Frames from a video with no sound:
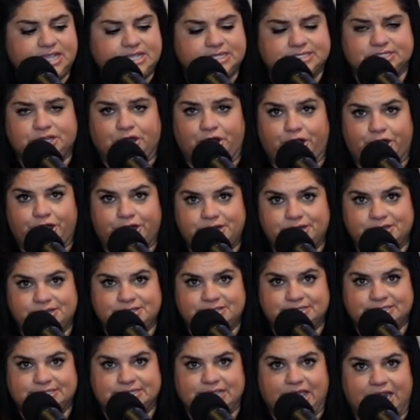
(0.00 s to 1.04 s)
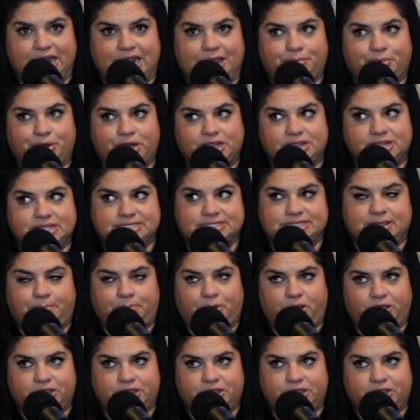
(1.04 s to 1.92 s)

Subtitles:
is curtains, and I bring this up